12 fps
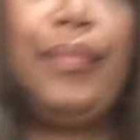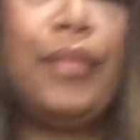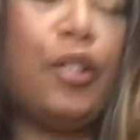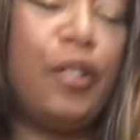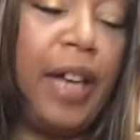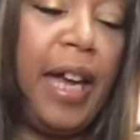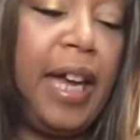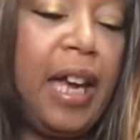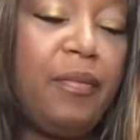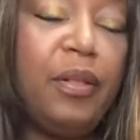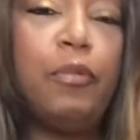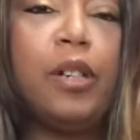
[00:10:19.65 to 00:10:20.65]
Okay,
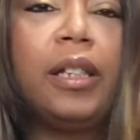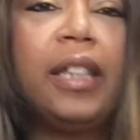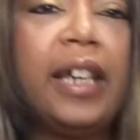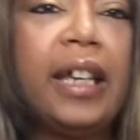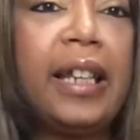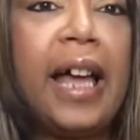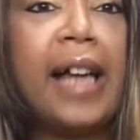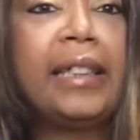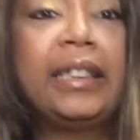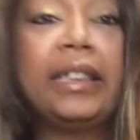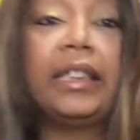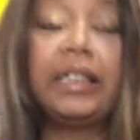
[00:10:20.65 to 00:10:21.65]
everyone, the
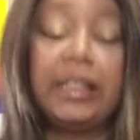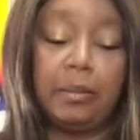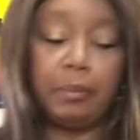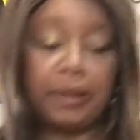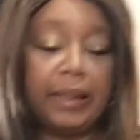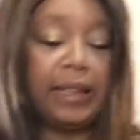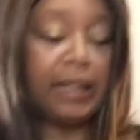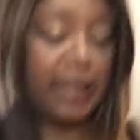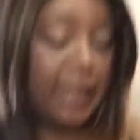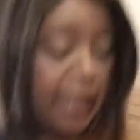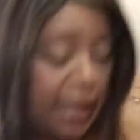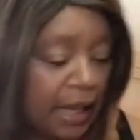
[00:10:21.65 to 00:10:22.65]
elastic is complete
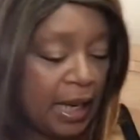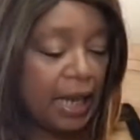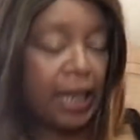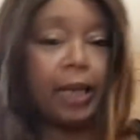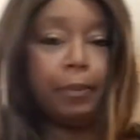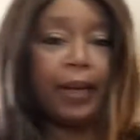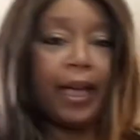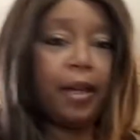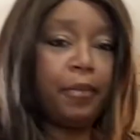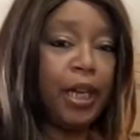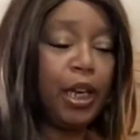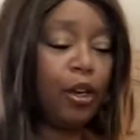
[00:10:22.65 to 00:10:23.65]
in Pam
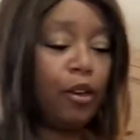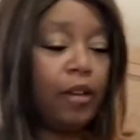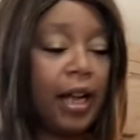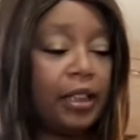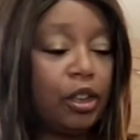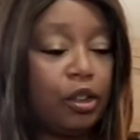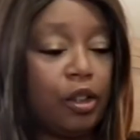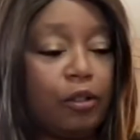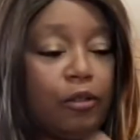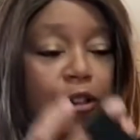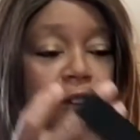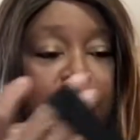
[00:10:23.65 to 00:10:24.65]
here. I took her
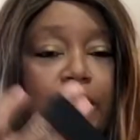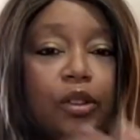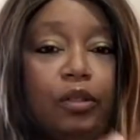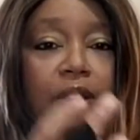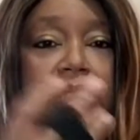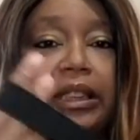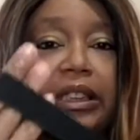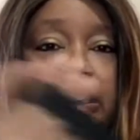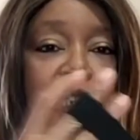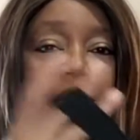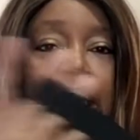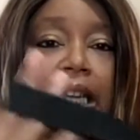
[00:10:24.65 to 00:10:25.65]
off so you can
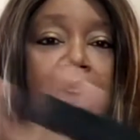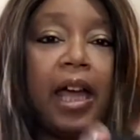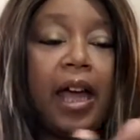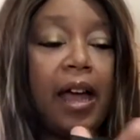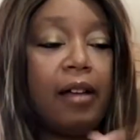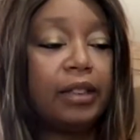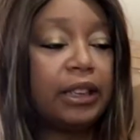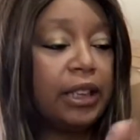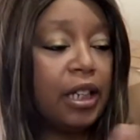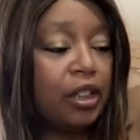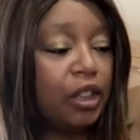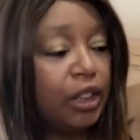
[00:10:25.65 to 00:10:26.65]
see how
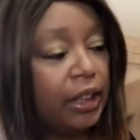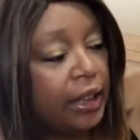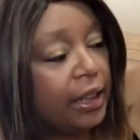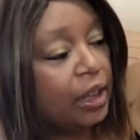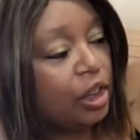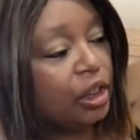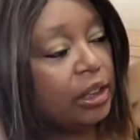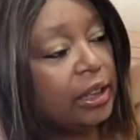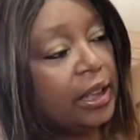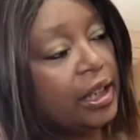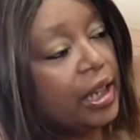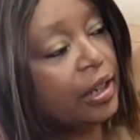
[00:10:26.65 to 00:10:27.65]
snug she is. She's
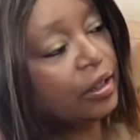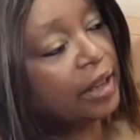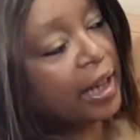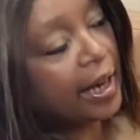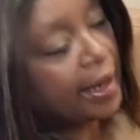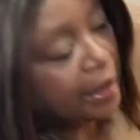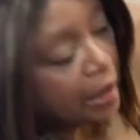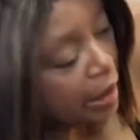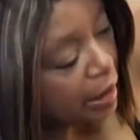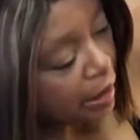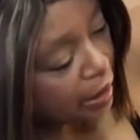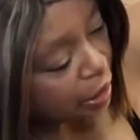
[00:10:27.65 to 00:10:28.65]
in there tight,
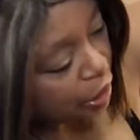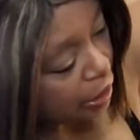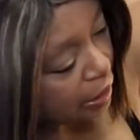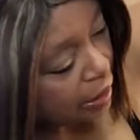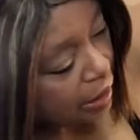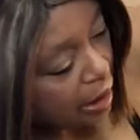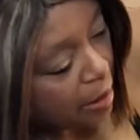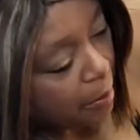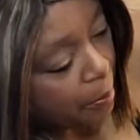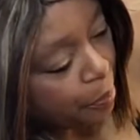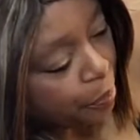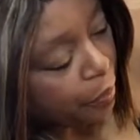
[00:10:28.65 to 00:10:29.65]
and she's
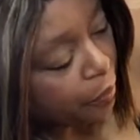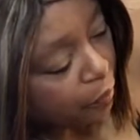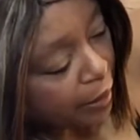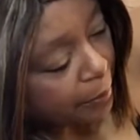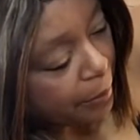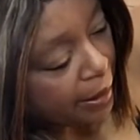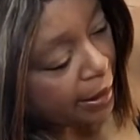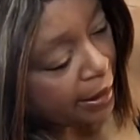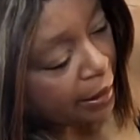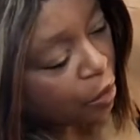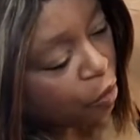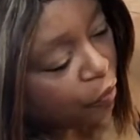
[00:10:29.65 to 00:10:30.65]
right behind
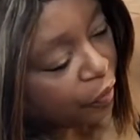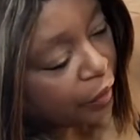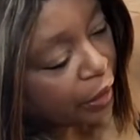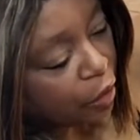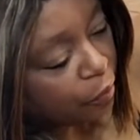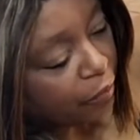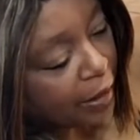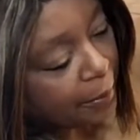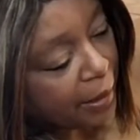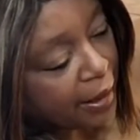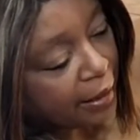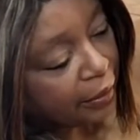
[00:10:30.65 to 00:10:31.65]

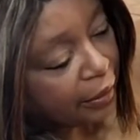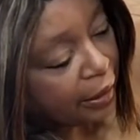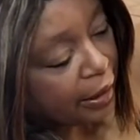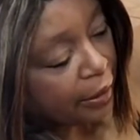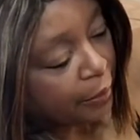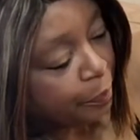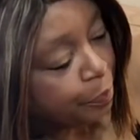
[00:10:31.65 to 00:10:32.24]
the